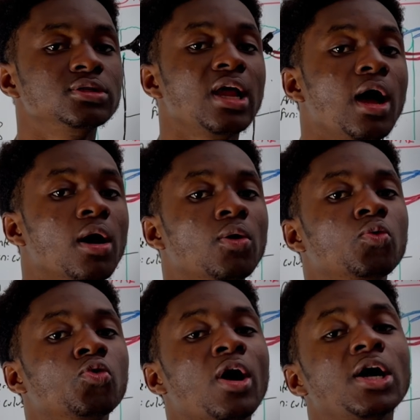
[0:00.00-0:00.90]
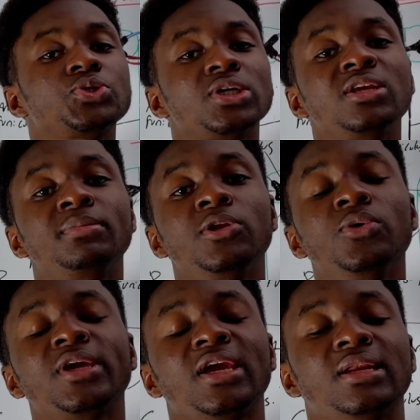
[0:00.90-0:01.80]
now we'll actually be
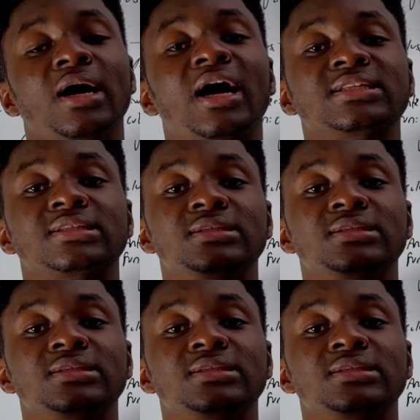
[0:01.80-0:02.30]
looking at